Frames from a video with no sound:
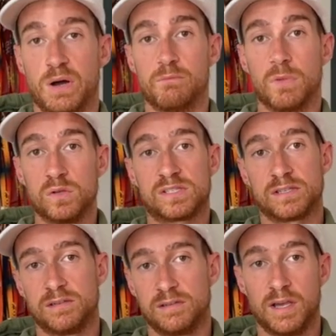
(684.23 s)

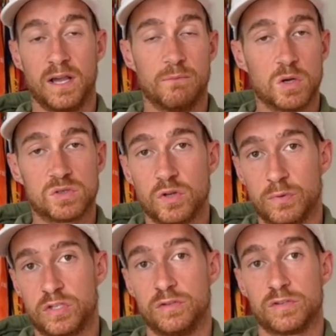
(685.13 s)
most
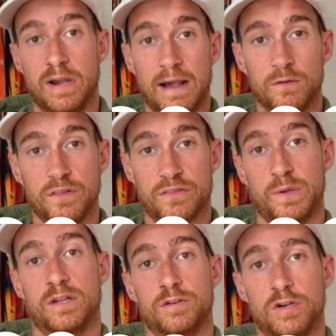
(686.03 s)
super shoes are now in the
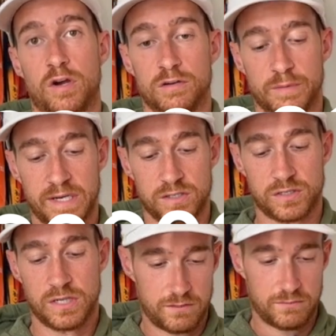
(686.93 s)
$300
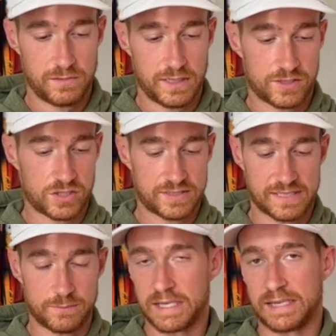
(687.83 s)
range. It just
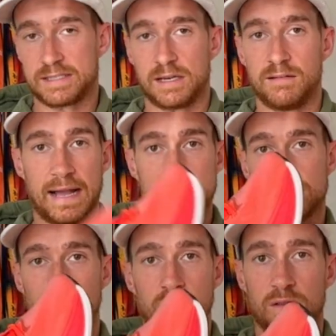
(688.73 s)
seems like it's gonna
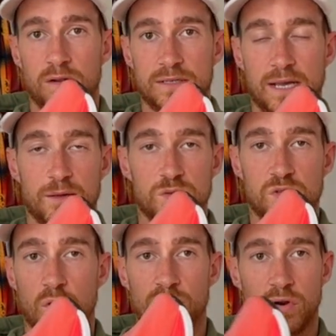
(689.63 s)
last a really long time.
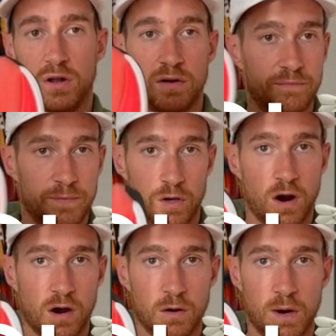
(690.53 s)
So overall, your
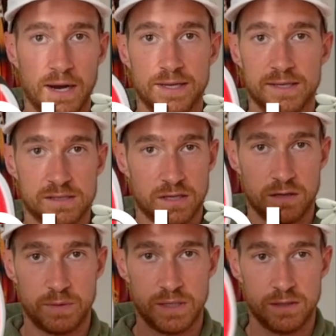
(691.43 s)
ROI is
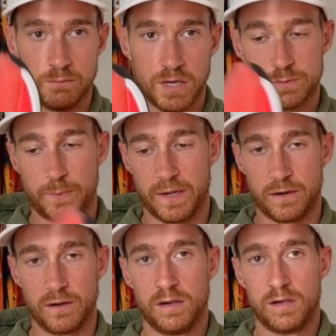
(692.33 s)
gonna be much
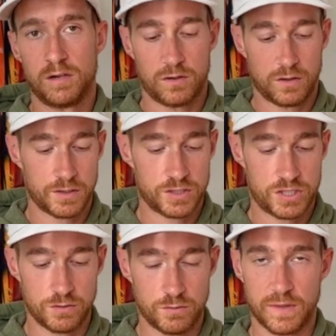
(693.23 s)
better on a
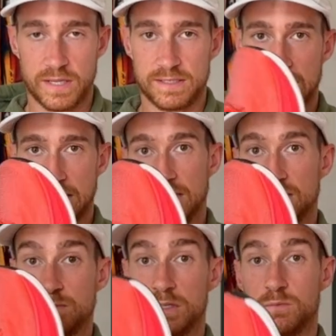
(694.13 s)
shoe that is like
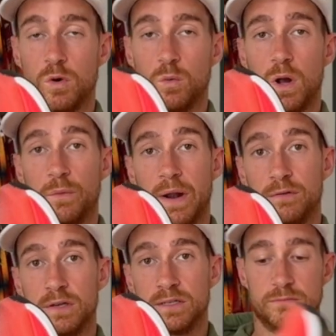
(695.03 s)
this, much more
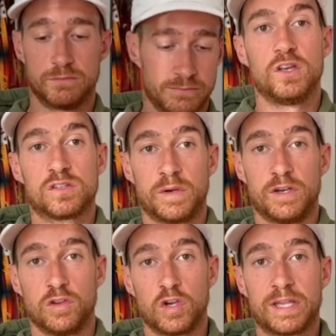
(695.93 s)
well-rounded. So when
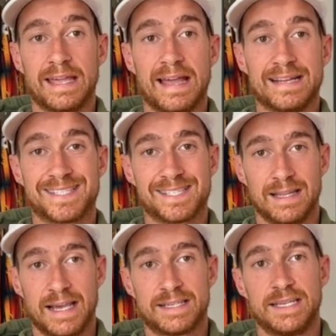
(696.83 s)
you're looking at
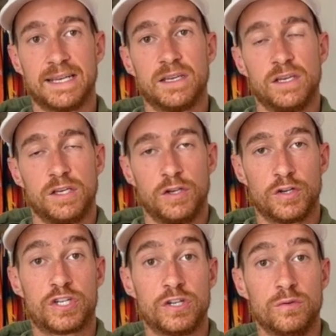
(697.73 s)
selecting your
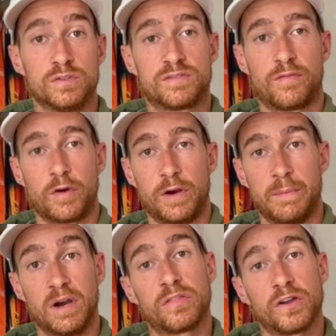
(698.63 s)
shoes for your
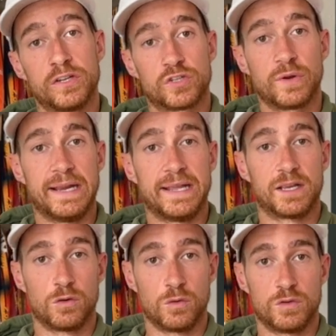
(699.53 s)
marathon
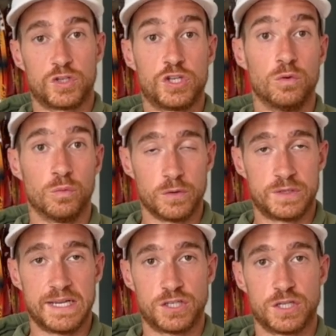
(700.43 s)
training shoe
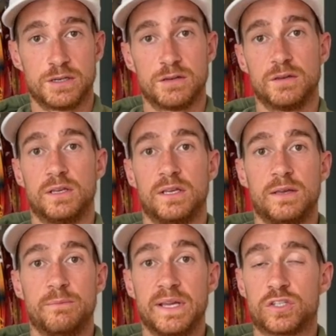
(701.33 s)
rotation,
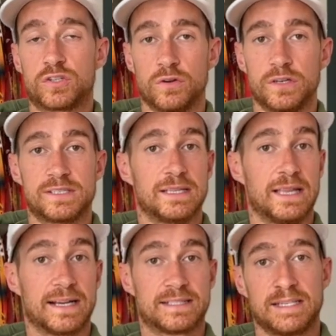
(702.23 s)
make sure to
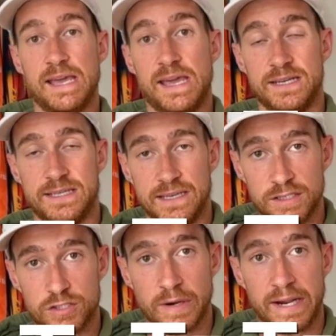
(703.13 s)
select a
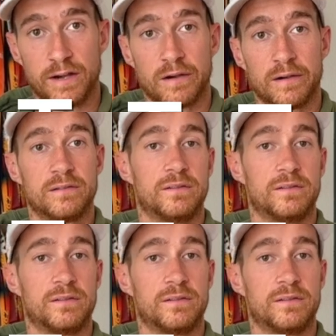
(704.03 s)
daily trainer,